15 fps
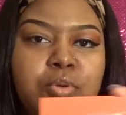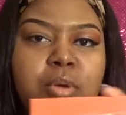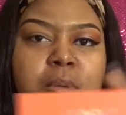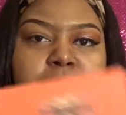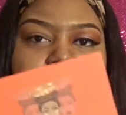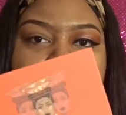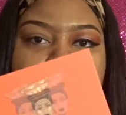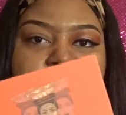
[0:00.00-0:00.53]
you can
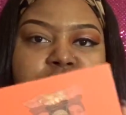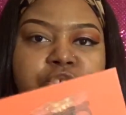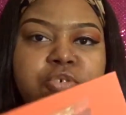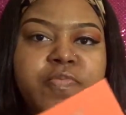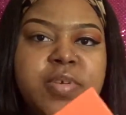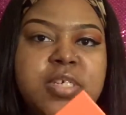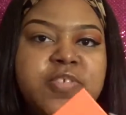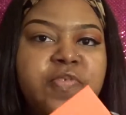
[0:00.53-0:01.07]
purchase
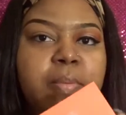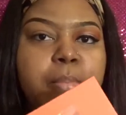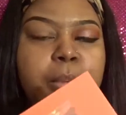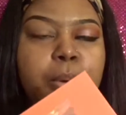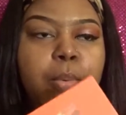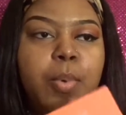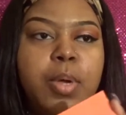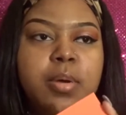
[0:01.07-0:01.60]
Juvia's from
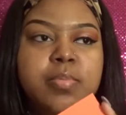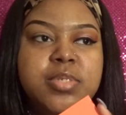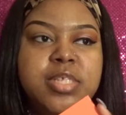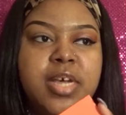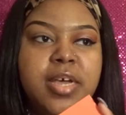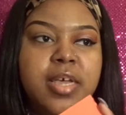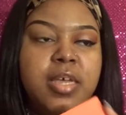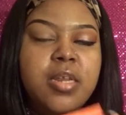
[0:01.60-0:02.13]
their
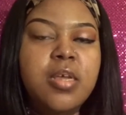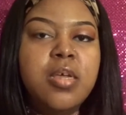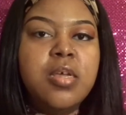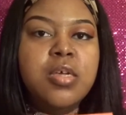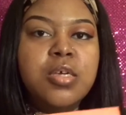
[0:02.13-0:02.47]
website,